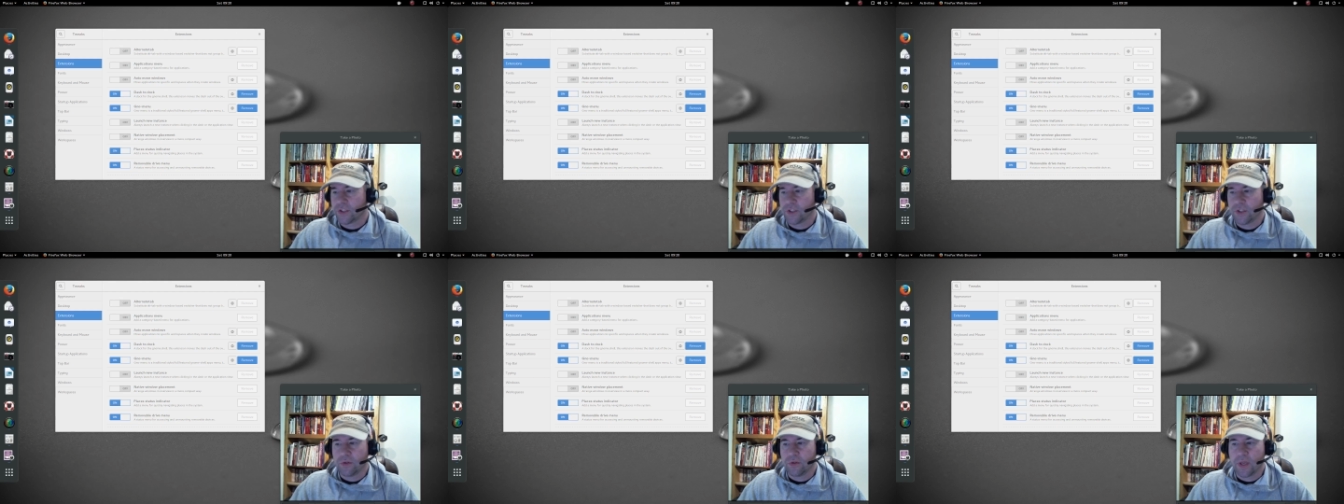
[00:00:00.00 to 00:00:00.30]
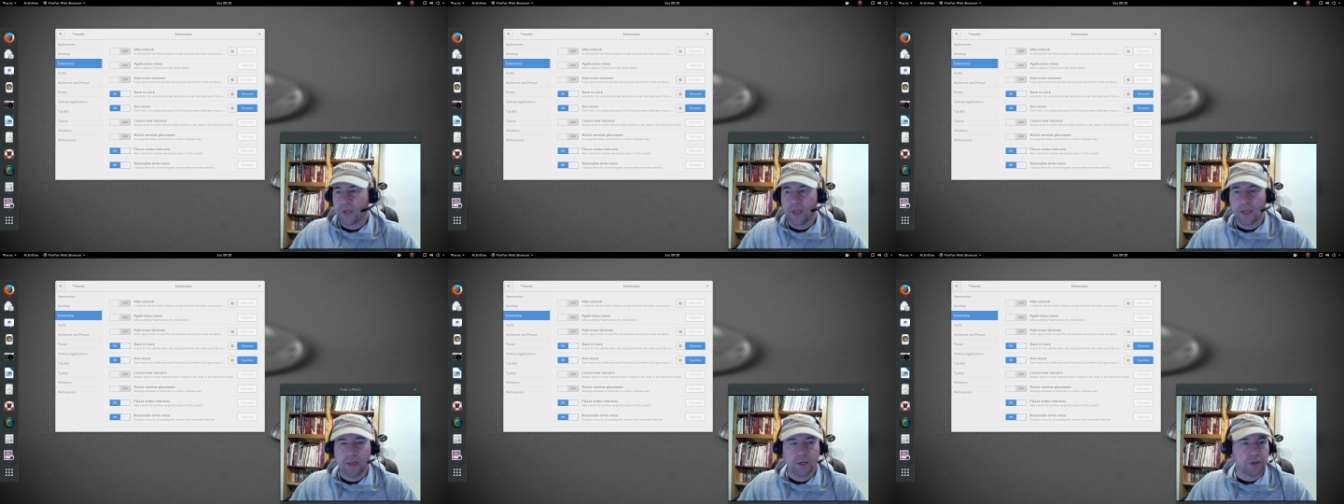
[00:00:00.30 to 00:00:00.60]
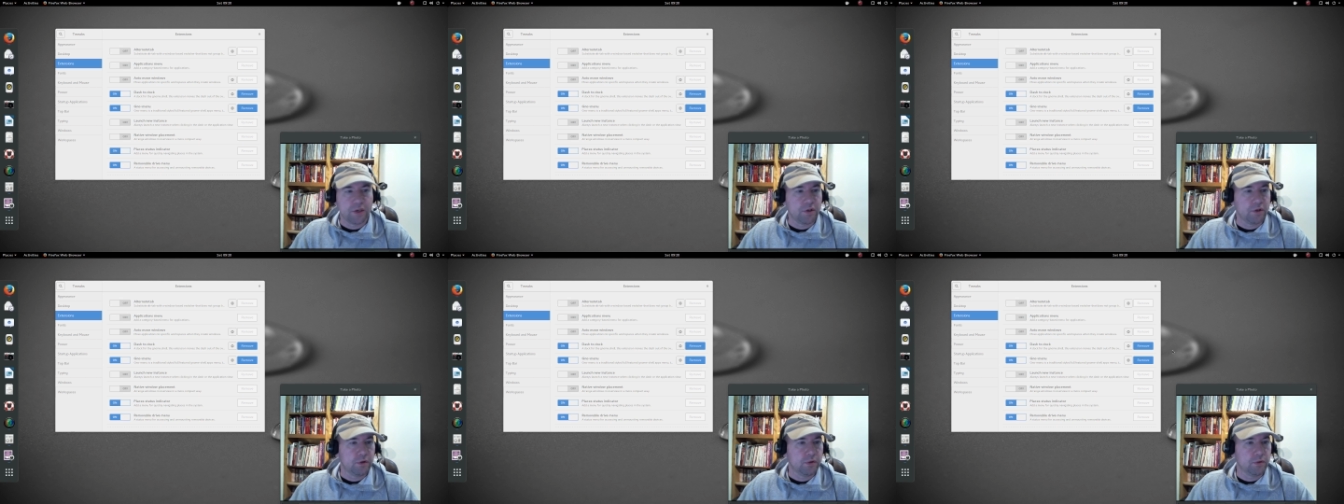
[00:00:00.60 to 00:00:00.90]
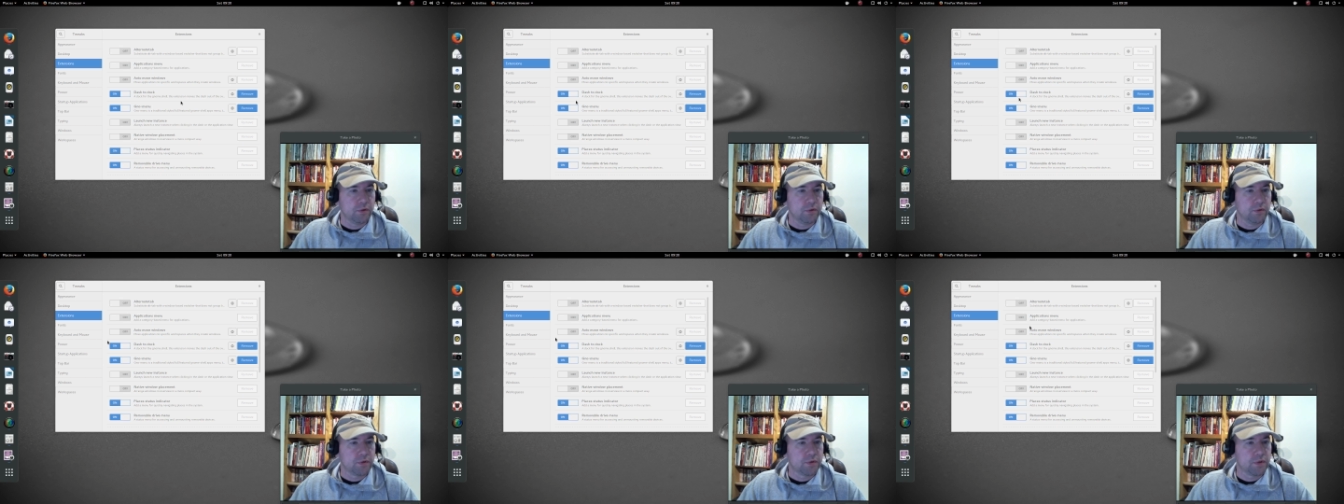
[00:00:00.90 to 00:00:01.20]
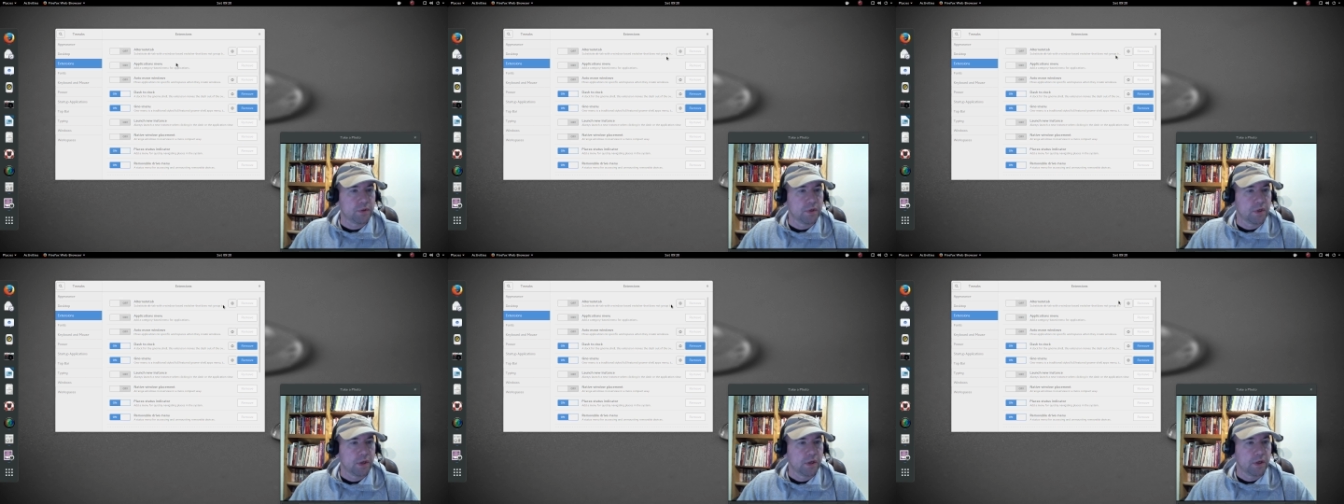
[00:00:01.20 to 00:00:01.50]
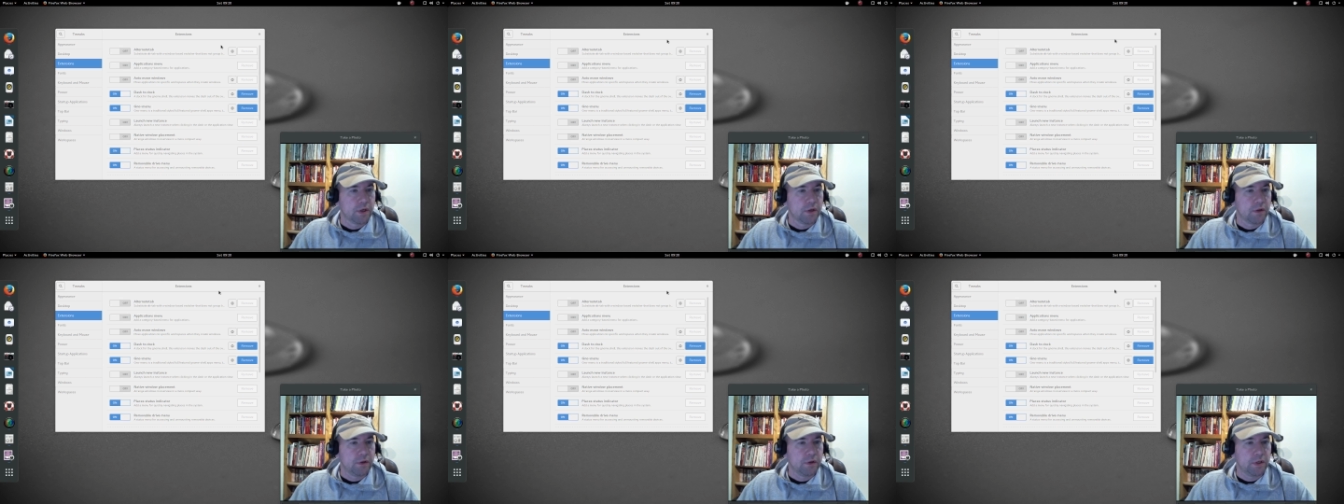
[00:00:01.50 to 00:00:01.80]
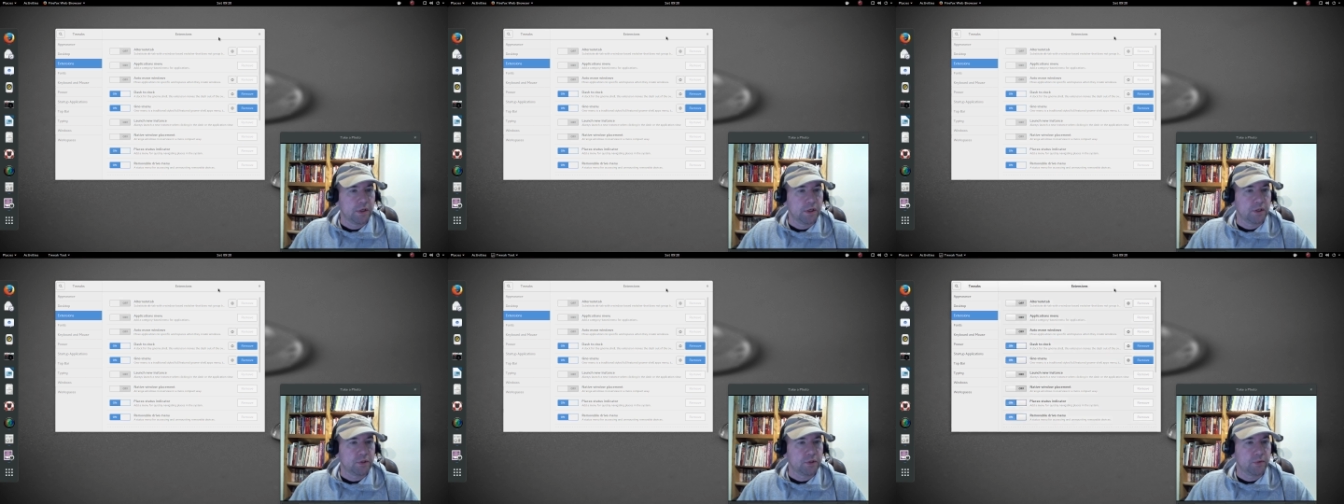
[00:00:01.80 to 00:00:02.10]
you can use
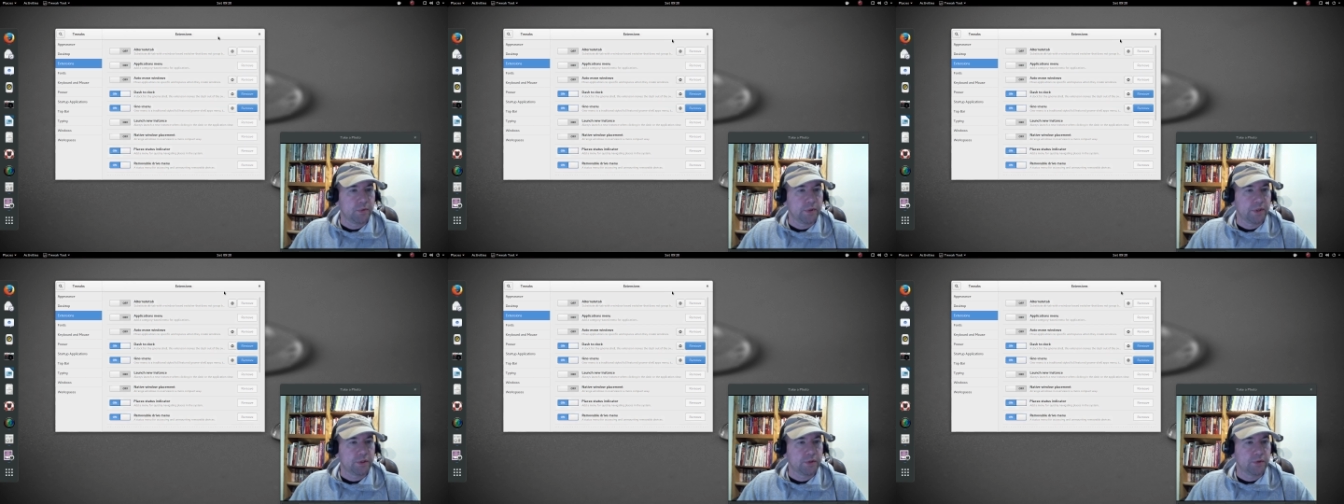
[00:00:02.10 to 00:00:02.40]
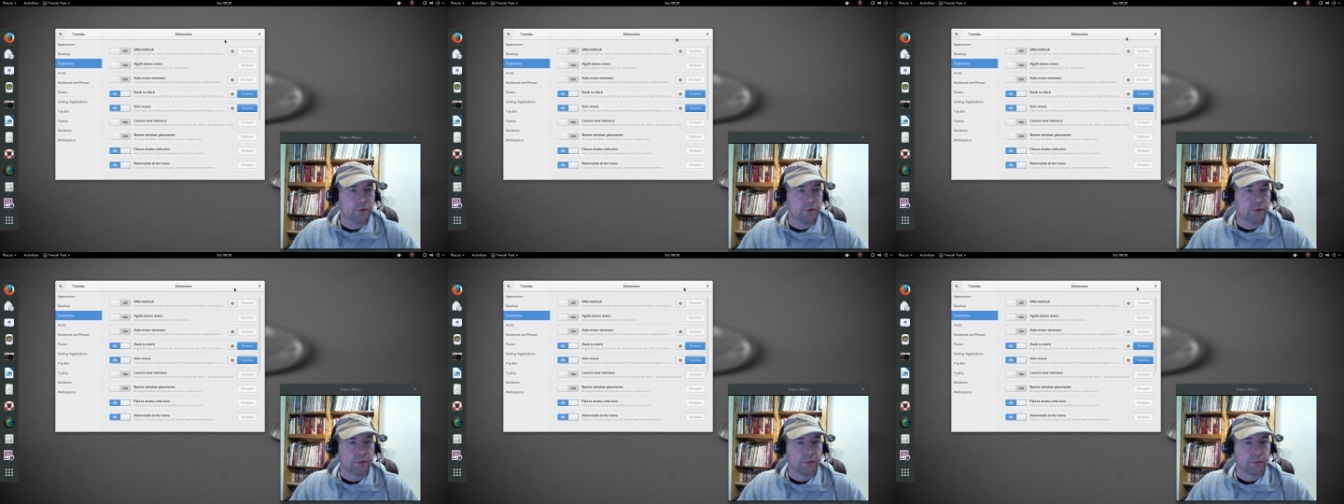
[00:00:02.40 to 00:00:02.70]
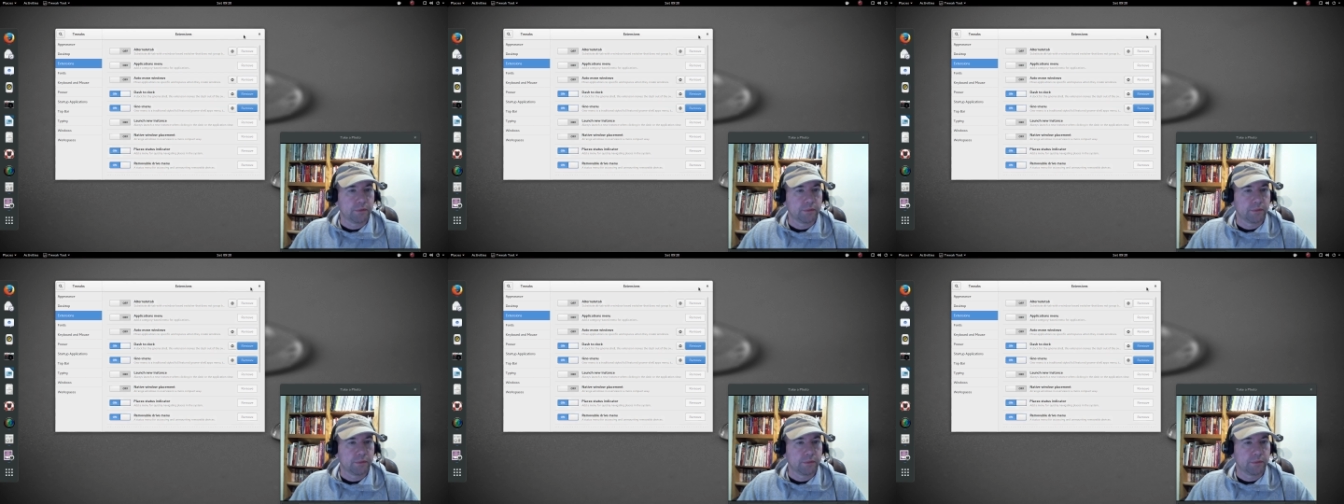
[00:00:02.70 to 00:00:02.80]
the tweak tool,